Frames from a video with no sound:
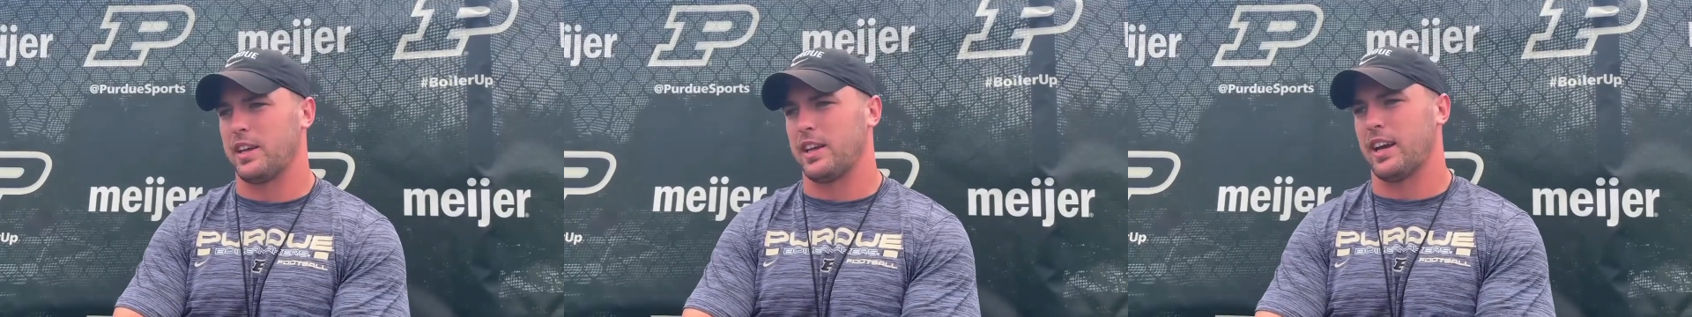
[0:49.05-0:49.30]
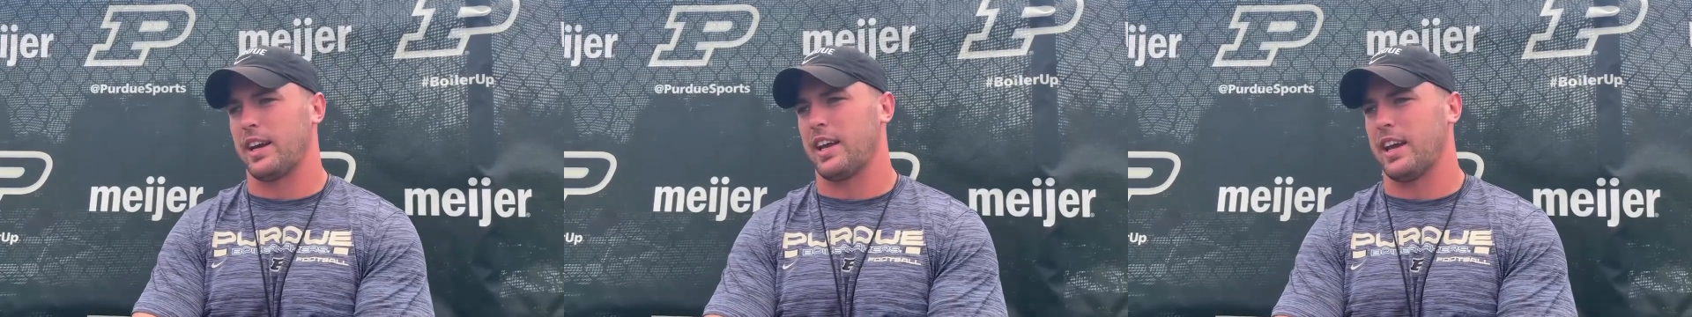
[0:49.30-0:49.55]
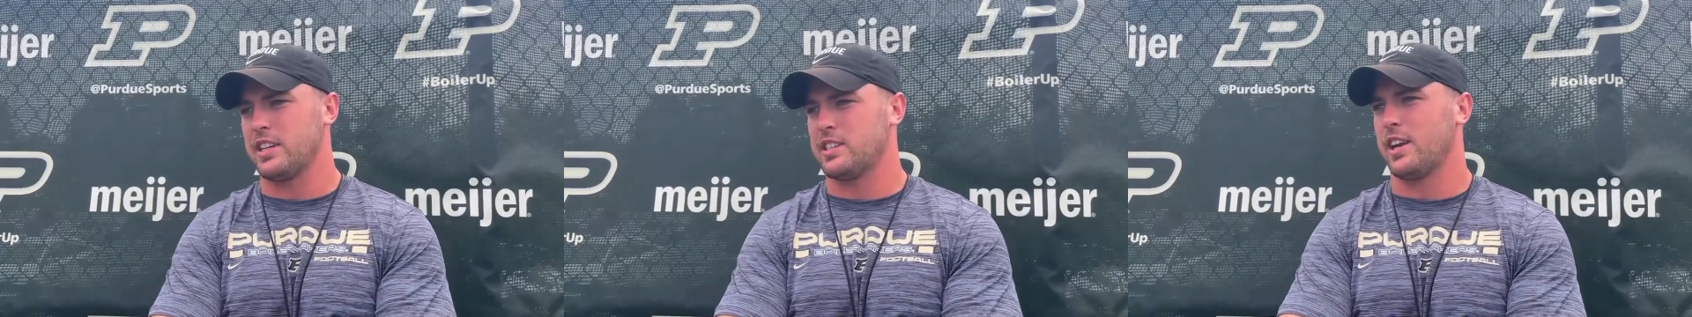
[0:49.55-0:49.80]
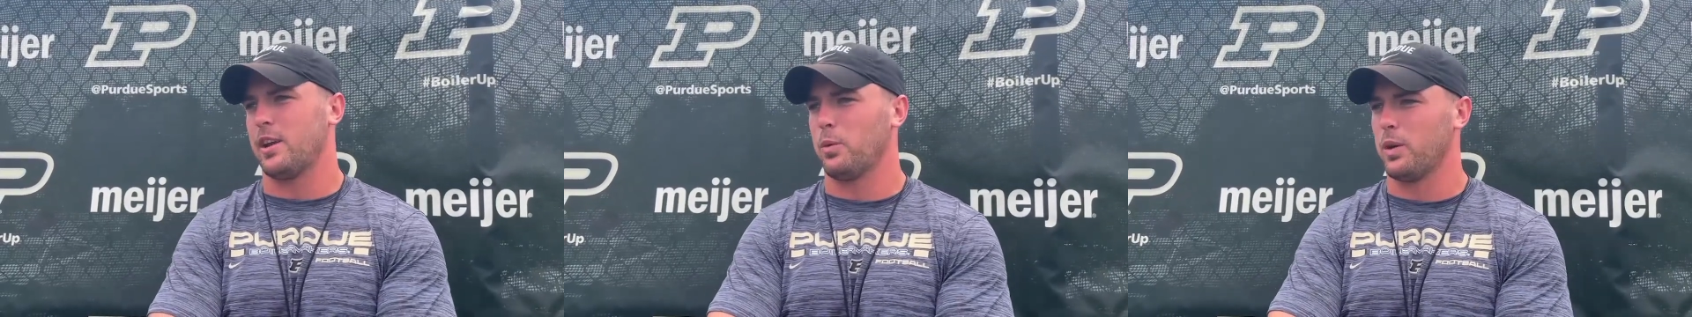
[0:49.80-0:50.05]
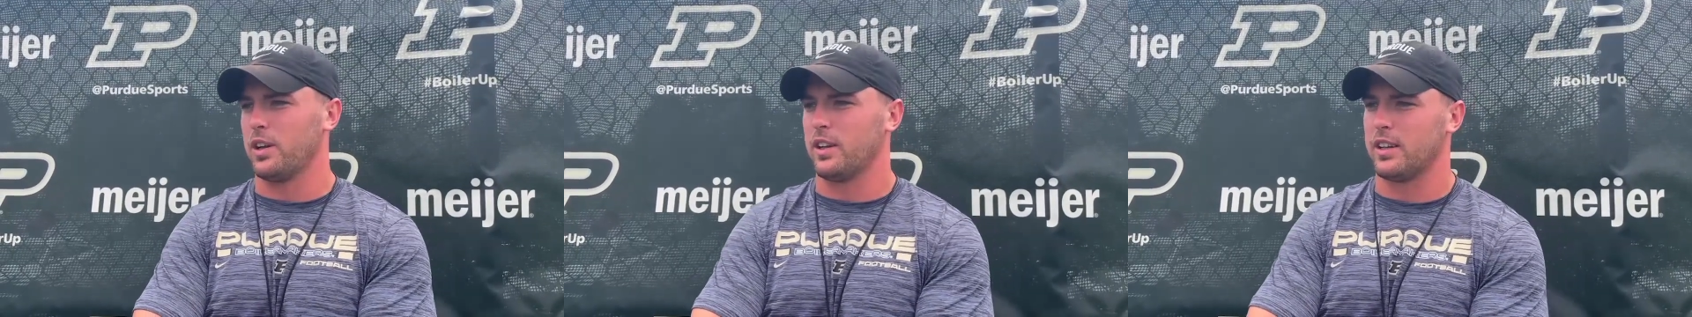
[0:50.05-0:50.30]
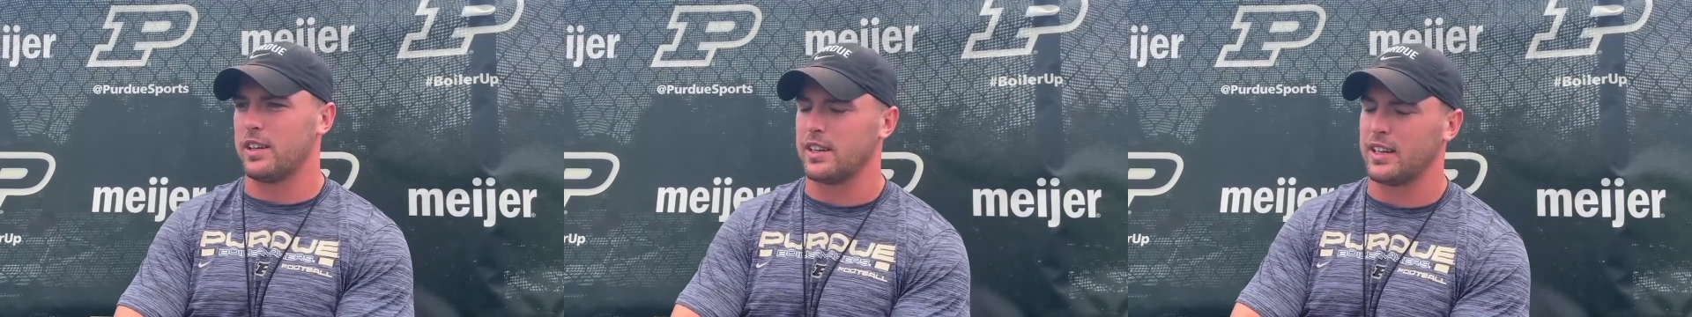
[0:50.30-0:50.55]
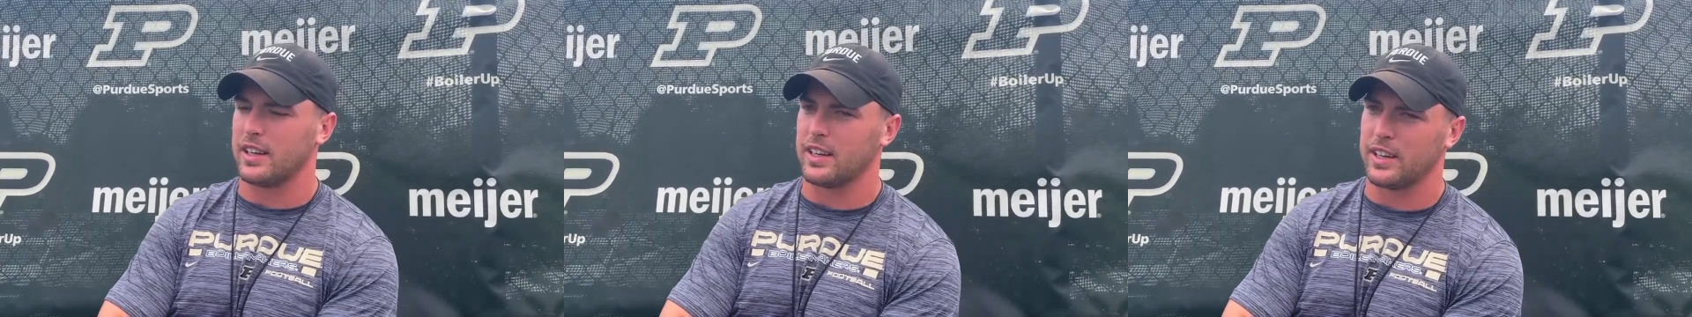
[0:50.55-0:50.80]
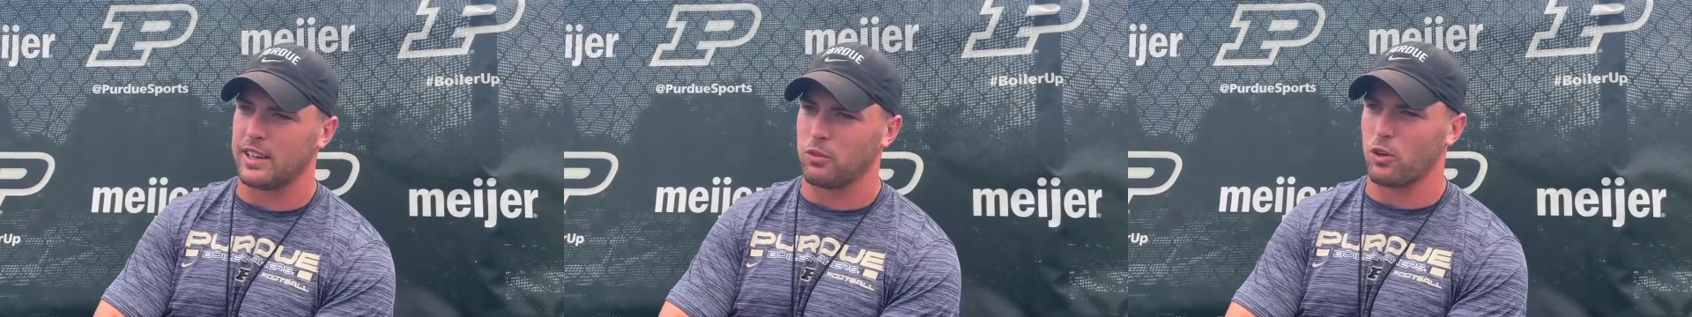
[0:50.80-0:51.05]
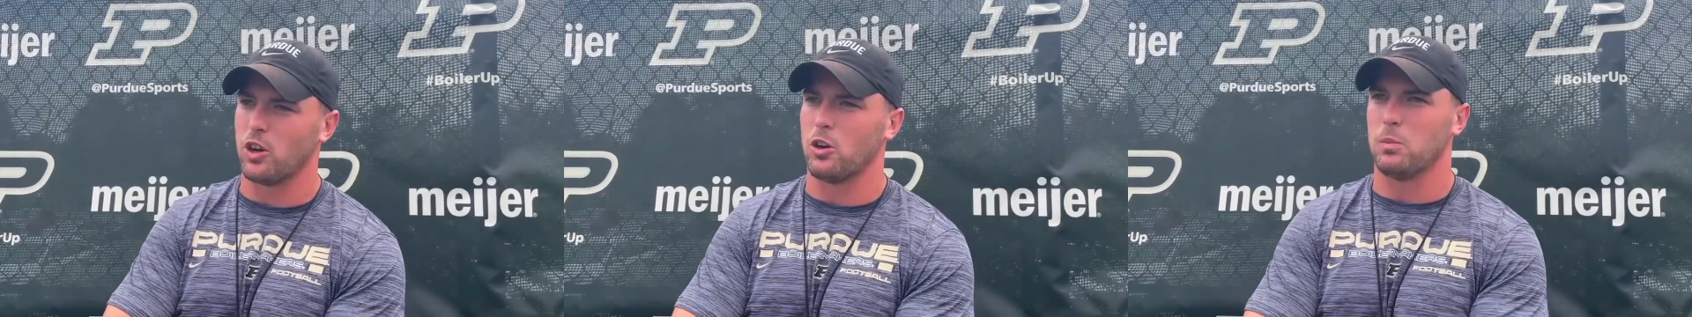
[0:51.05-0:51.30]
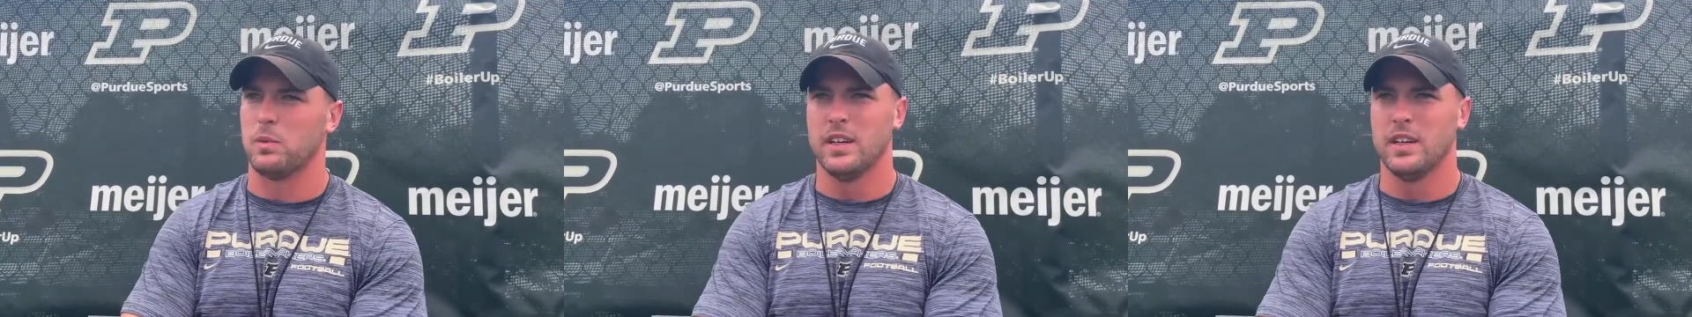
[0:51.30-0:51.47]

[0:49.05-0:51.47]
you got KJ, Will, and uh, and Rome.